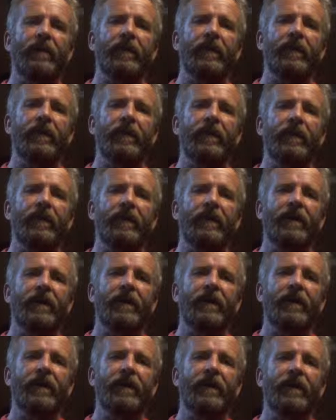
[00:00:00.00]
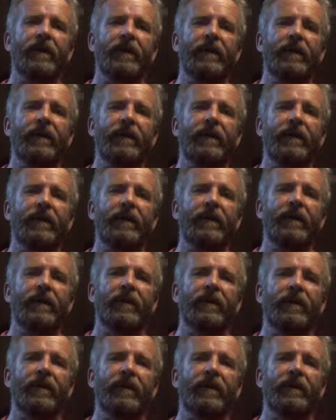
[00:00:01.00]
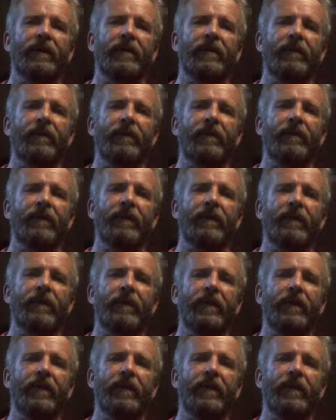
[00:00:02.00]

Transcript: (silence)